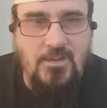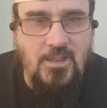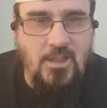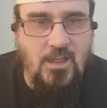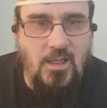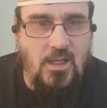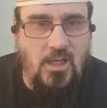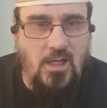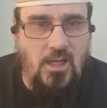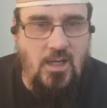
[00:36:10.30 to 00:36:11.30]

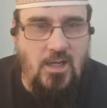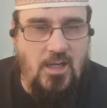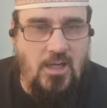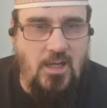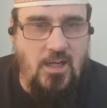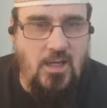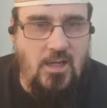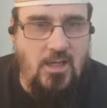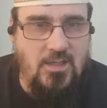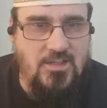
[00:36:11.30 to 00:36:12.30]

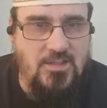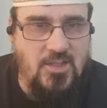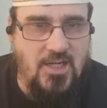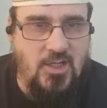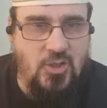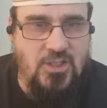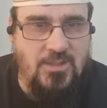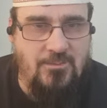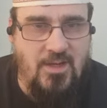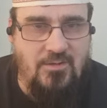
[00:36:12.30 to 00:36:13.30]
Uh, psychologically,
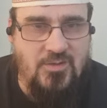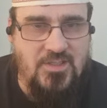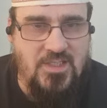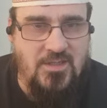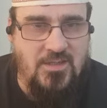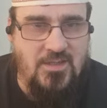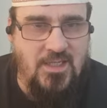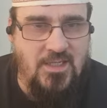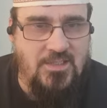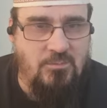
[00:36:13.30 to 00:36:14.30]
men are interested in
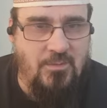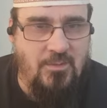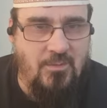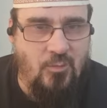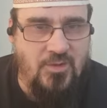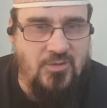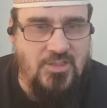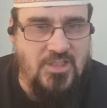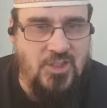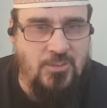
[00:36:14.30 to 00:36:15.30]
things and women are more
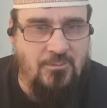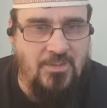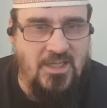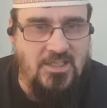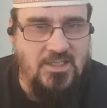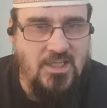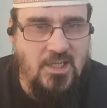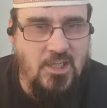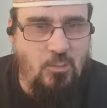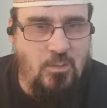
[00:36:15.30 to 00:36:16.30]
interested in human beings.
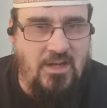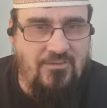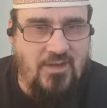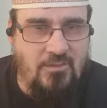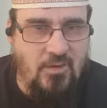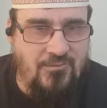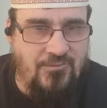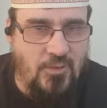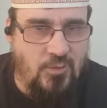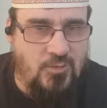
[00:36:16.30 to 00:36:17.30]
Women have their own
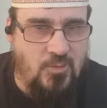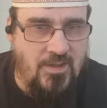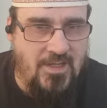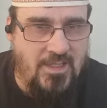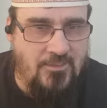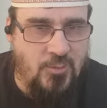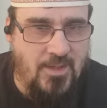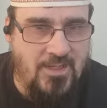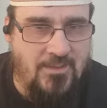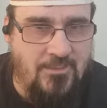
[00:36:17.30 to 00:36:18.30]
fields where they can do
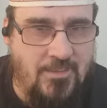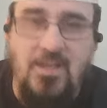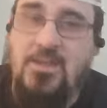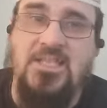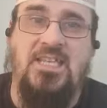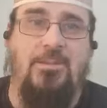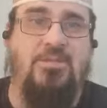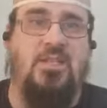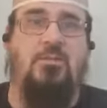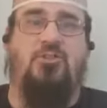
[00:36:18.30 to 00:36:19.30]
better than men. This is
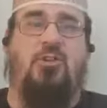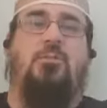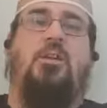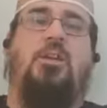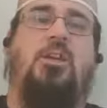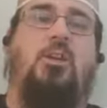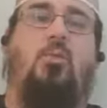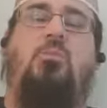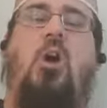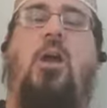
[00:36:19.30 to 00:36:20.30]
absolutely true.
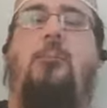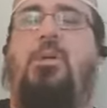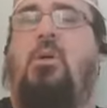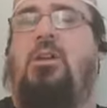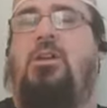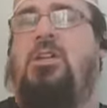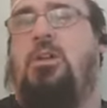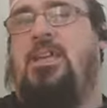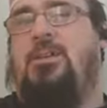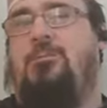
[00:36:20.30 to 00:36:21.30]
We weren't built
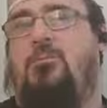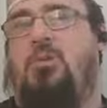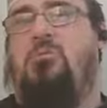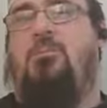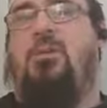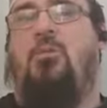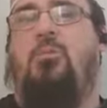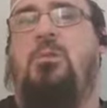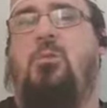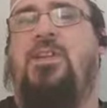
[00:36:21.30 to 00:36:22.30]
equally. We were built.
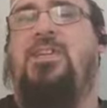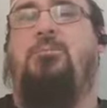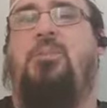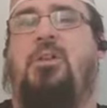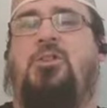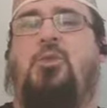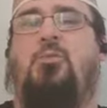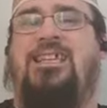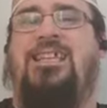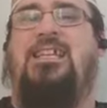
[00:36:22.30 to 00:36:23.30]
We were built
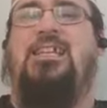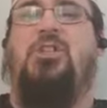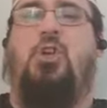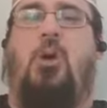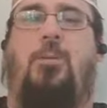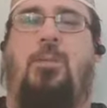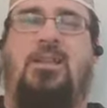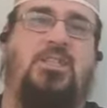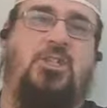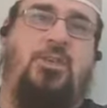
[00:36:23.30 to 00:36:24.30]
uniquely to
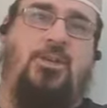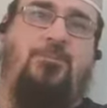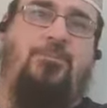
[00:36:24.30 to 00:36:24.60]
complement each other.